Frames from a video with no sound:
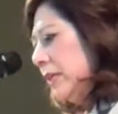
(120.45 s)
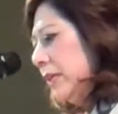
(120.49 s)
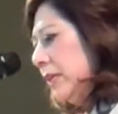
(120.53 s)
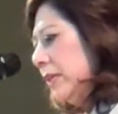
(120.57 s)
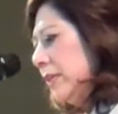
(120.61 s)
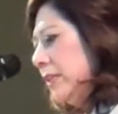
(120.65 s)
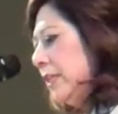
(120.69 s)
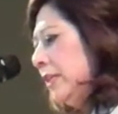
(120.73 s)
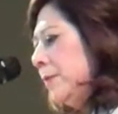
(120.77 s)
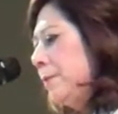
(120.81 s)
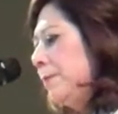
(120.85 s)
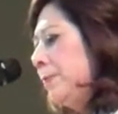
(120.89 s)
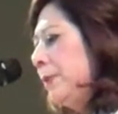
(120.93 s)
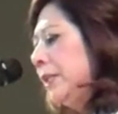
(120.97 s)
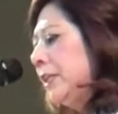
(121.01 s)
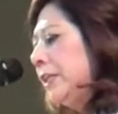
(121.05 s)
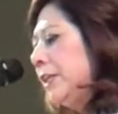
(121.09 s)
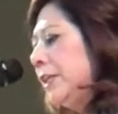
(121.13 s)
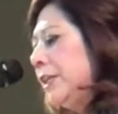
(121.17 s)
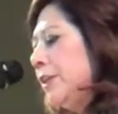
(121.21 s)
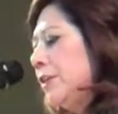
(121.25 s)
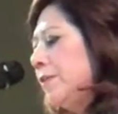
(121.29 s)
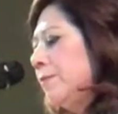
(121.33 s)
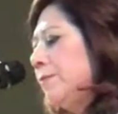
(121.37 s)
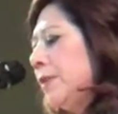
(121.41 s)
The
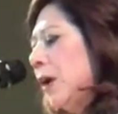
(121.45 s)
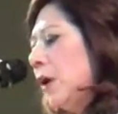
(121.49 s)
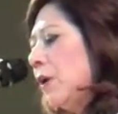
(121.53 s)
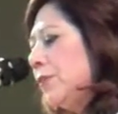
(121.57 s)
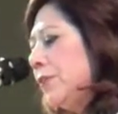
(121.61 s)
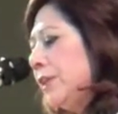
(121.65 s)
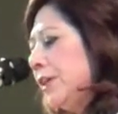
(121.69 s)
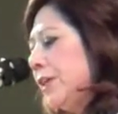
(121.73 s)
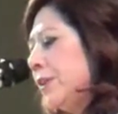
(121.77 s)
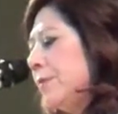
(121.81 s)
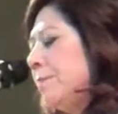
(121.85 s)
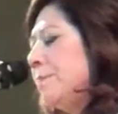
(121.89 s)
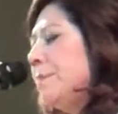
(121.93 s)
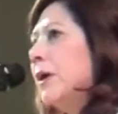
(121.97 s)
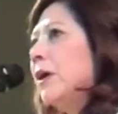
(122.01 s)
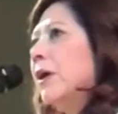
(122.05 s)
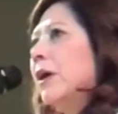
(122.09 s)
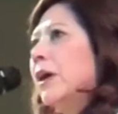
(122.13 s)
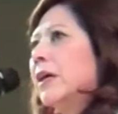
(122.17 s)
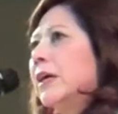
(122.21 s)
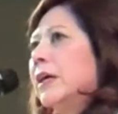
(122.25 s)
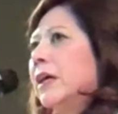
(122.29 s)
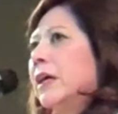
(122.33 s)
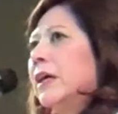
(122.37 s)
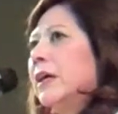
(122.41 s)
ability to vote in
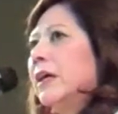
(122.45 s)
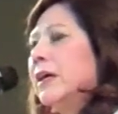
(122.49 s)
America,